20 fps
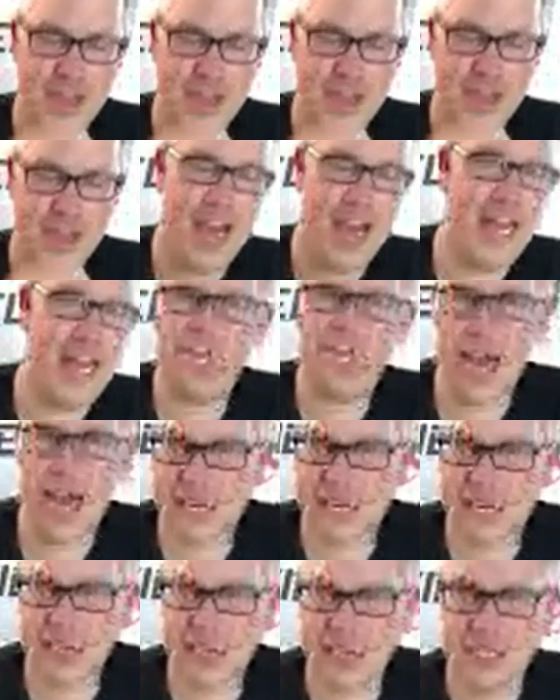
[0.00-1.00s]
I didn't buy
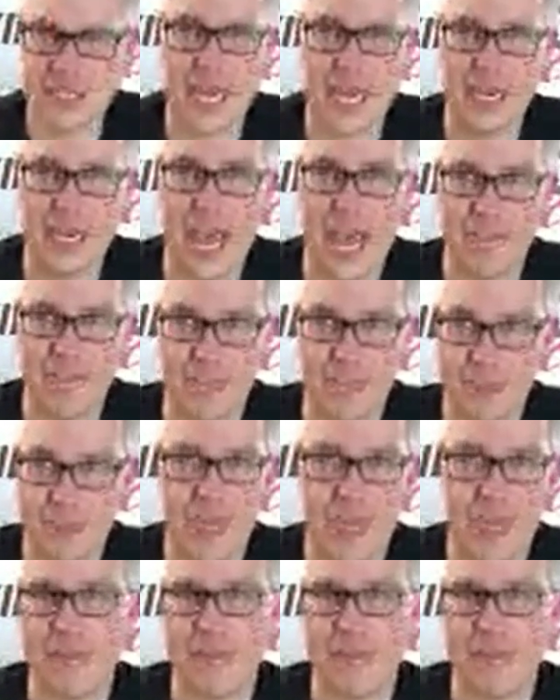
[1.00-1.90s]
anything because I didn't have any.